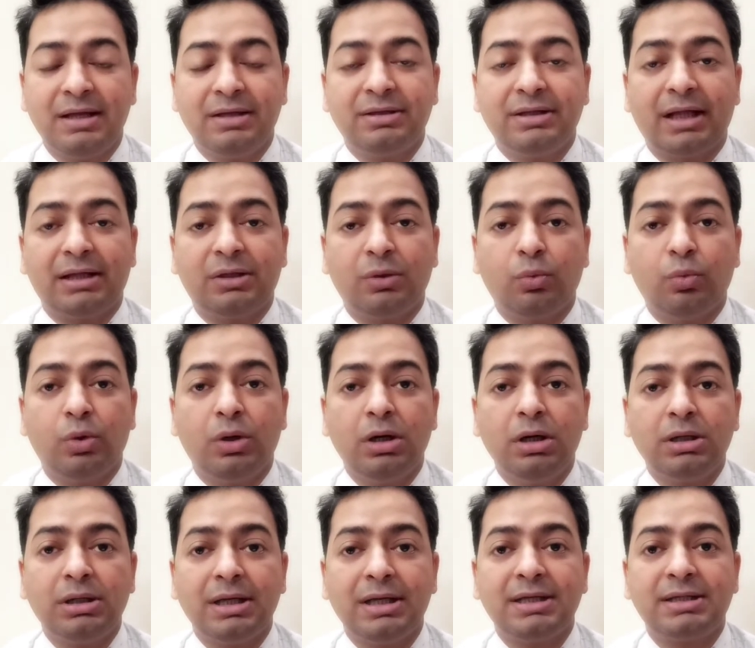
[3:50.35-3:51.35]
that the
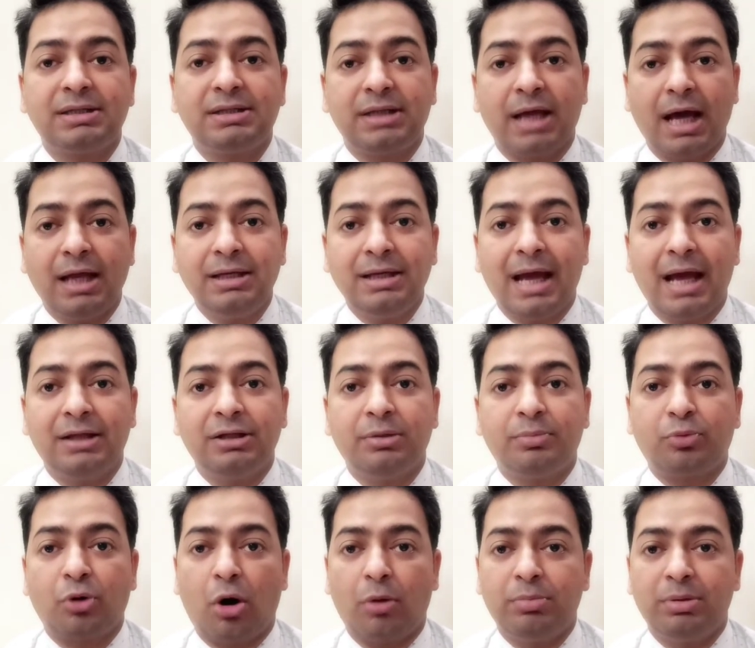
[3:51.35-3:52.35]
work is done and the
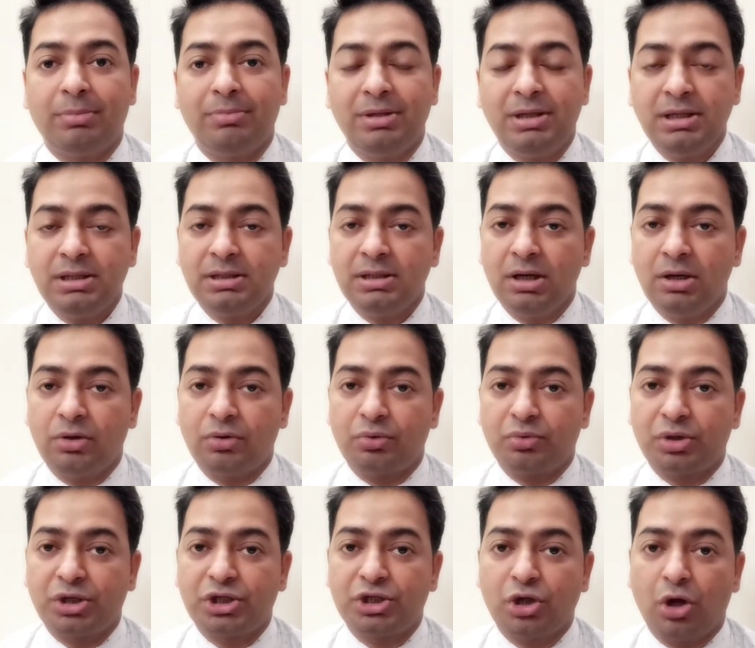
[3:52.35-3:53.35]
problem is
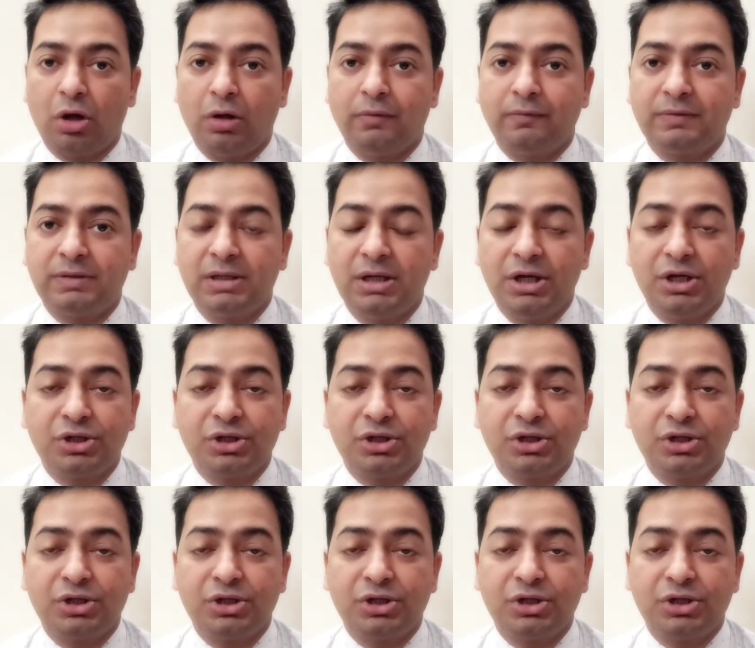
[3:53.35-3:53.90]
resolved.